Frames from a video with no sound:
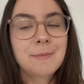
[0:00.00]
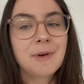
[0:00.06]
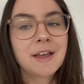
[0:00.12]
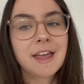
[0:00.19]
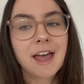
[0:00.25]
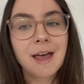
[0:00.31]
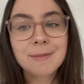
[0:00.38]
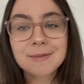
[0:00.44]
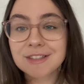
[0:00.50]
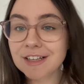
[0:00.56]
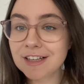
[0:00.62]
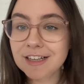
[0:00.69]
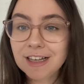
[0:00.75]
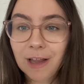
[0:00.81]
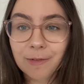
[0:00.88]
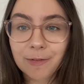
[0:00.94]
I
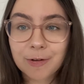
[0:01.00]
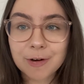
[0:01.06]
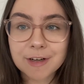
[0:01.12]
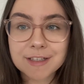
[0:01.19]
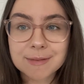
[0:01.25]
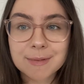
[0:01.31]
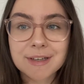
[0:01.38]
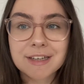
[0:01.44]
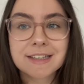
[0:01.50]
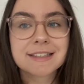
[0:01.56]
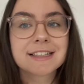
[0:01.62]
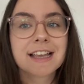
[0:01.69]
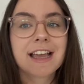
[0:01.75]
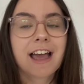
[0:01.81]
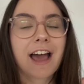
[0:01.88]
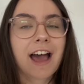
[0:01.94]
absolutely love Christmas
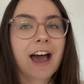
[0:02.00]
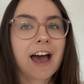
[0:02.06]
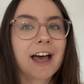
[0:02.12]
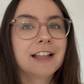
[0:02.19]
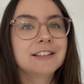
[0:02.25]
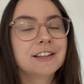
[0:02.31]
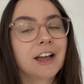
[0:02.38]
and